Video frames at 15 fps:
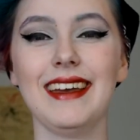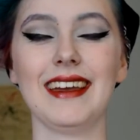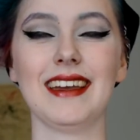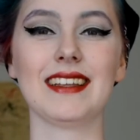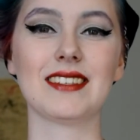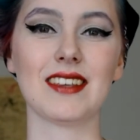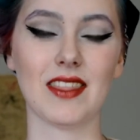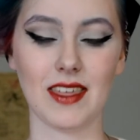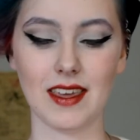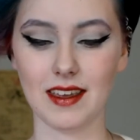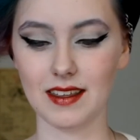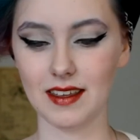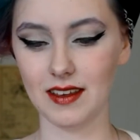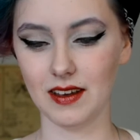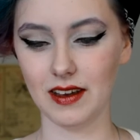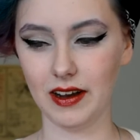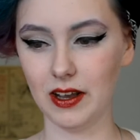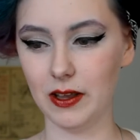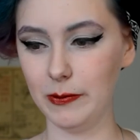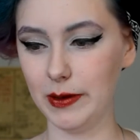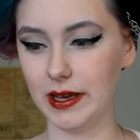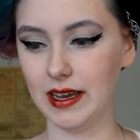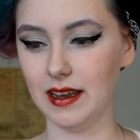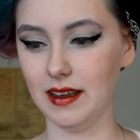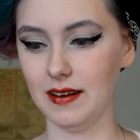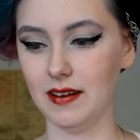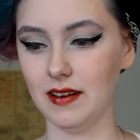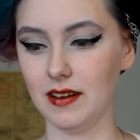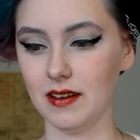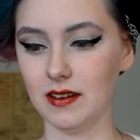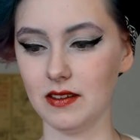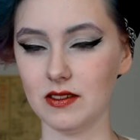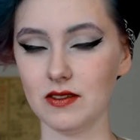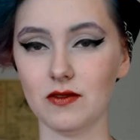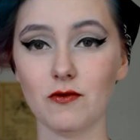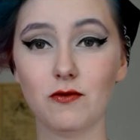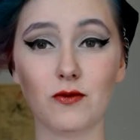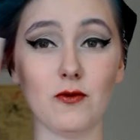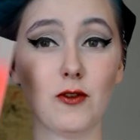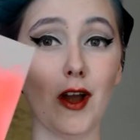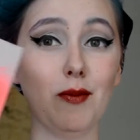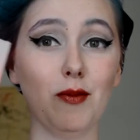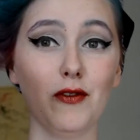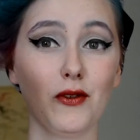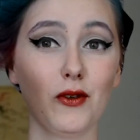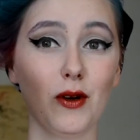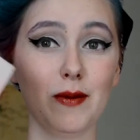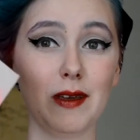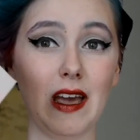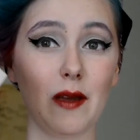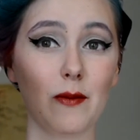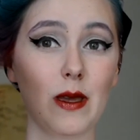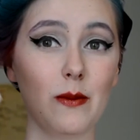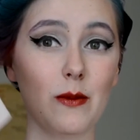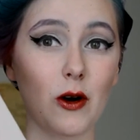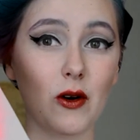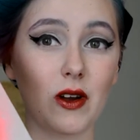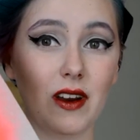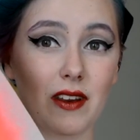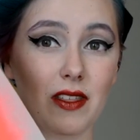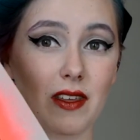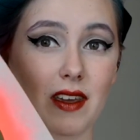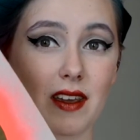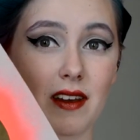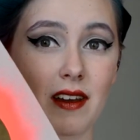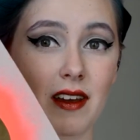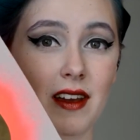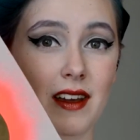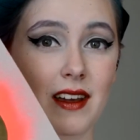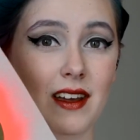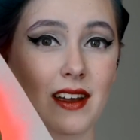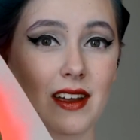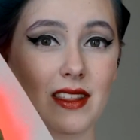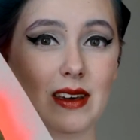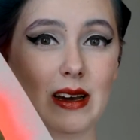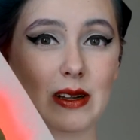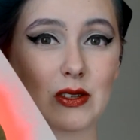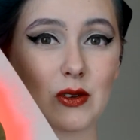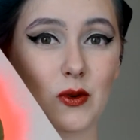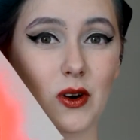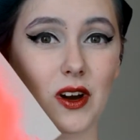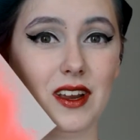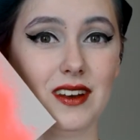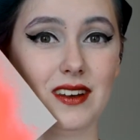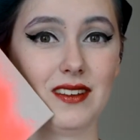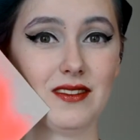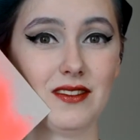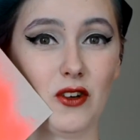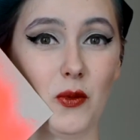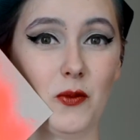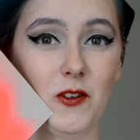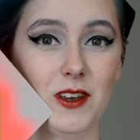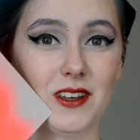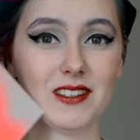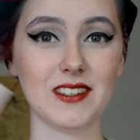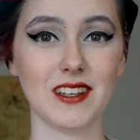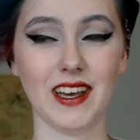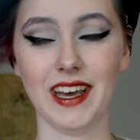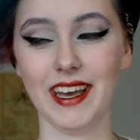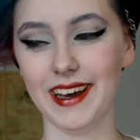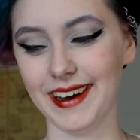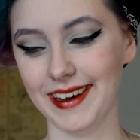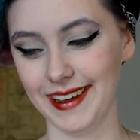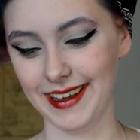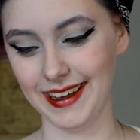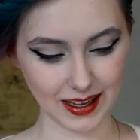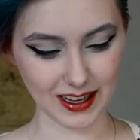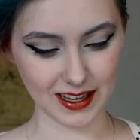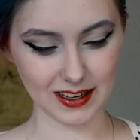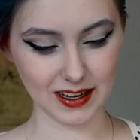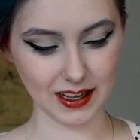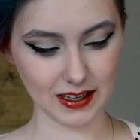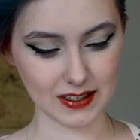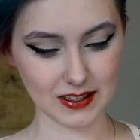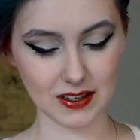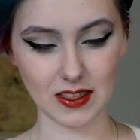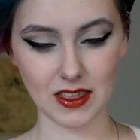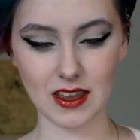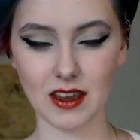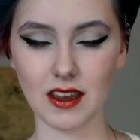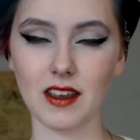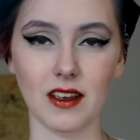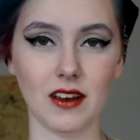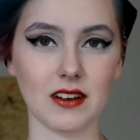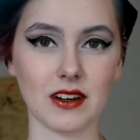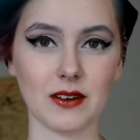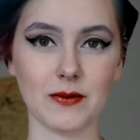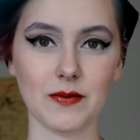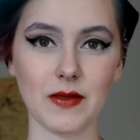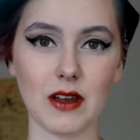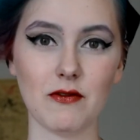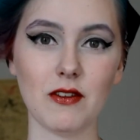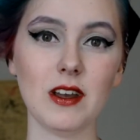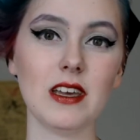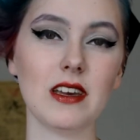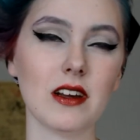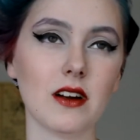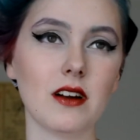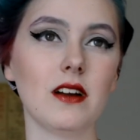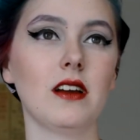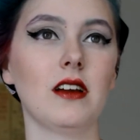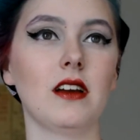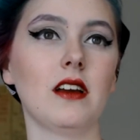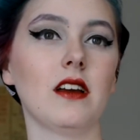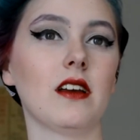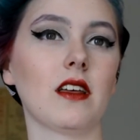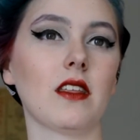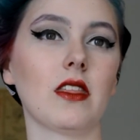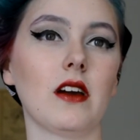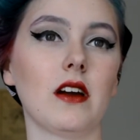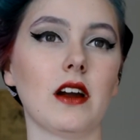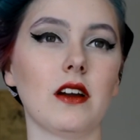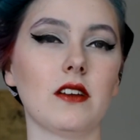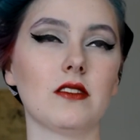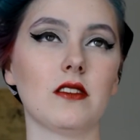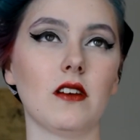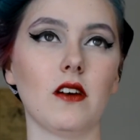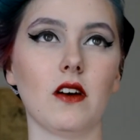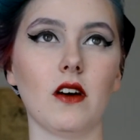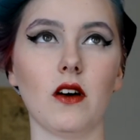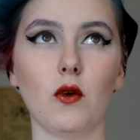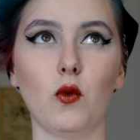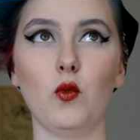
It's a thing I made right before I became emo, and I think that's quite obvious. And it's a thing, every year there is a